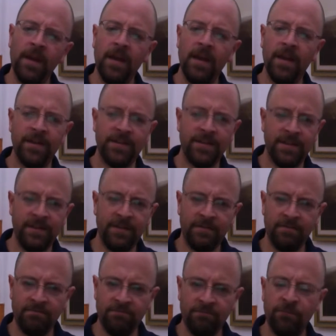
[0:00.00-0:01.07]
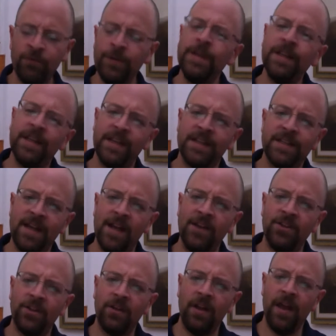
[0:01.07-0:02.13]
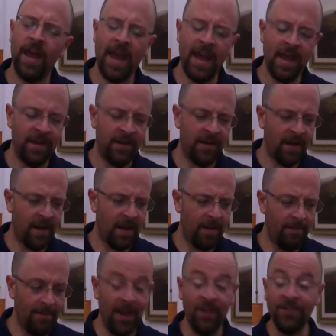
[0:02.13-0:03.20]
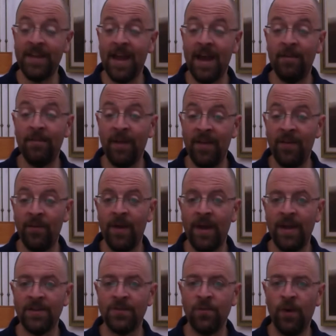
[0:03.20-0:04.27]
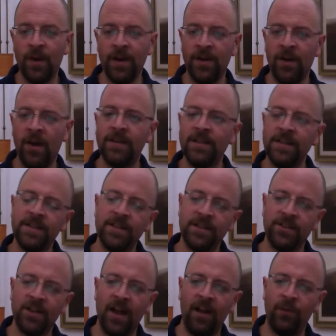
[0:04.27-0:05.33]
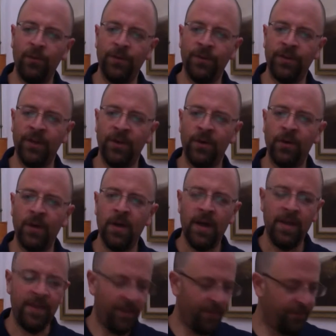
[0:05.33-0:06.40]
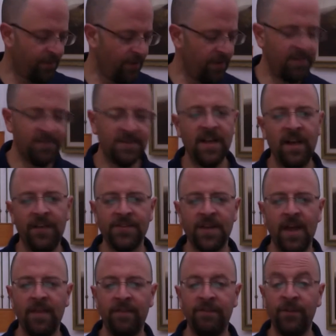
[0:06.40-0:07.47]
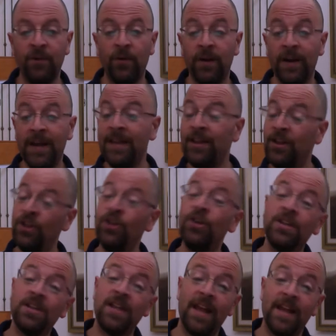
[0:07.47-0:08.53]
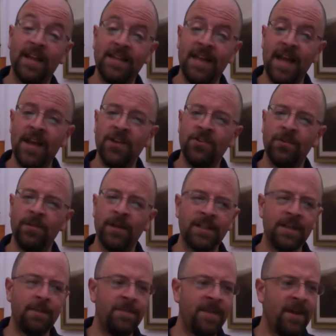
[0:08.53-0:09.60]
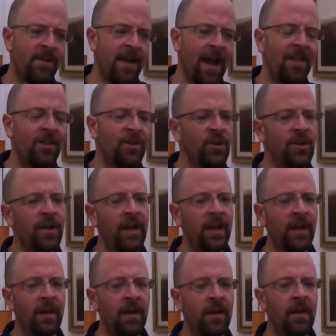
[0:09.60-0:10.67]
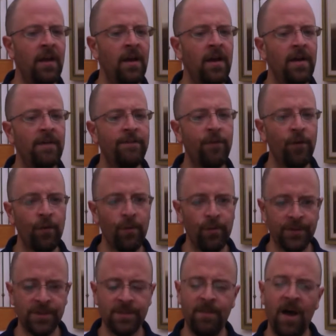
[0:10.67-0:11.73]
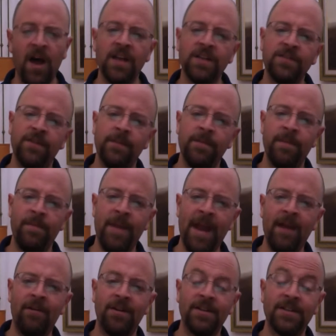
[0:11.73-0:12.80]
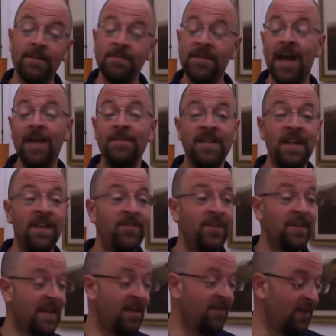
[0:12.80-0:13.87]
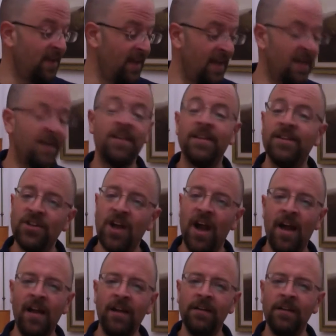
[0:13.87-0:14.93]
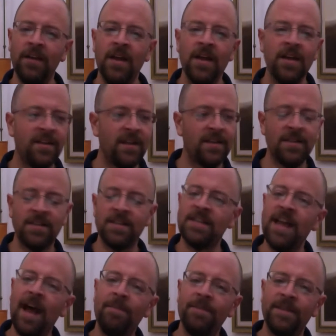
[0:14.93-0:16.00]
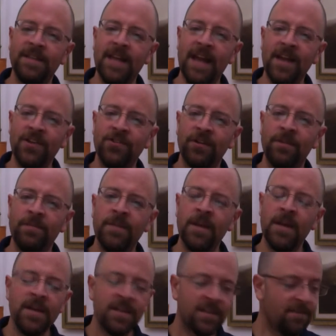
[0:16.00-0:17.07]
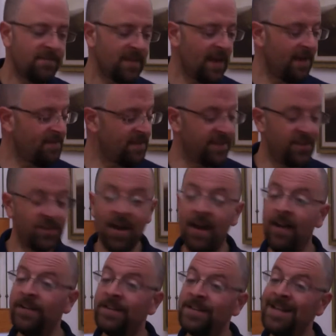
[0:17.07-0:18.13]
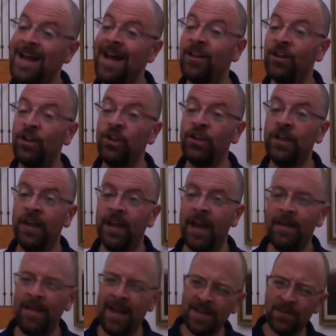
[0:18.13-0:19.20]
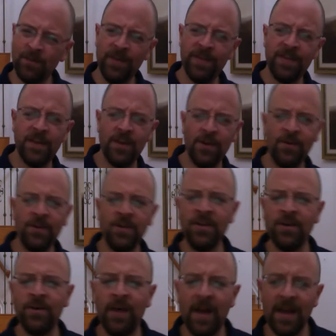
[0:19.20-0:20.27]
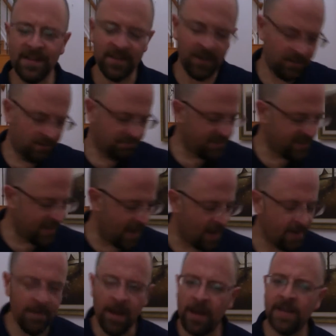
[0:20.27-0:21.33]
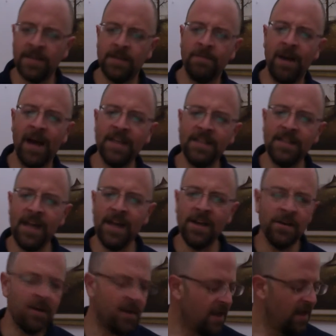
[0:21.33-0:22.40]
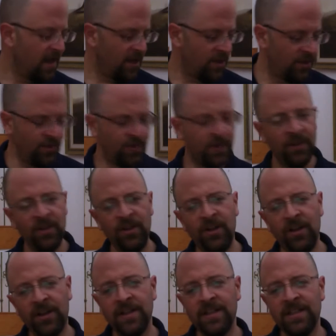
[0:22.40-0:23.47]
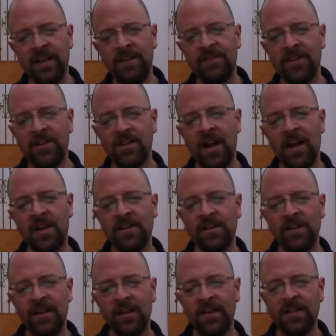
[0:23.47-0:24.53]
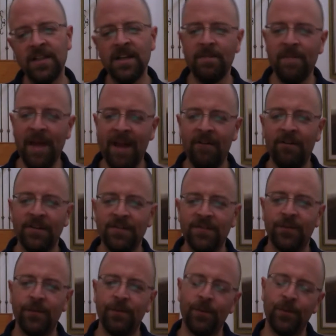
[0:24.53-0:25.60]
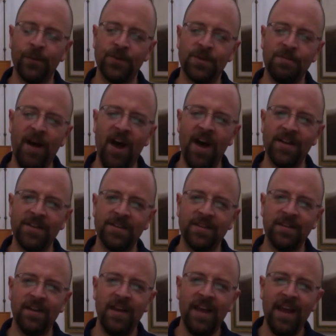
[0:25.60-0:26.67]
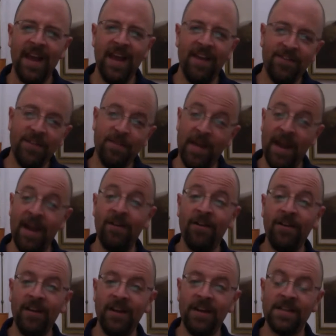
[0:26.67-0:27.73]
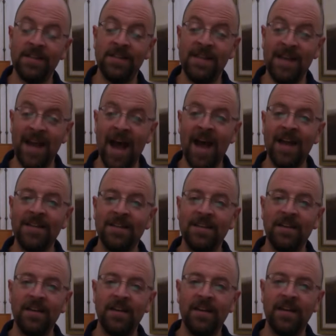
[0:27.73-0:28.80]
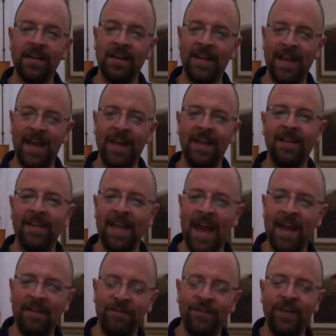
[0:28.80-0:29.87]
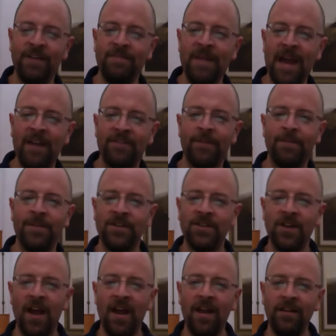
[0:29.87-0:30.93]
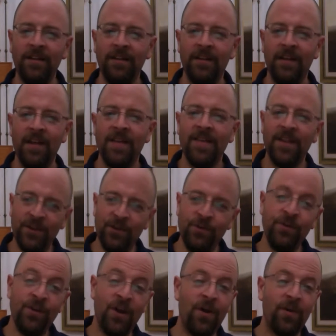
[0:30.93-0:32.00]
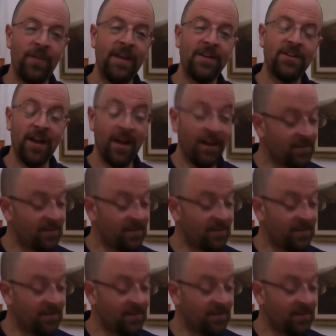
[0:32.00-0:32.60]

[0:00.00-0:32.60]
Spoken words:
is really essential. And a meltdown, by the way, is what an autistic child will do. They'll throw themselves on the floor. It looks like a tantrum, except they're not looking for a response from the parent. Sometimes even giving in to the child doesn't stop the tantrum. Sometimes the child is not looking, and that's one thing you can do as a bystander, is you can look and see if the child is looking to their parents for a response. If the parent is not getting that feedback from the child, then you know that child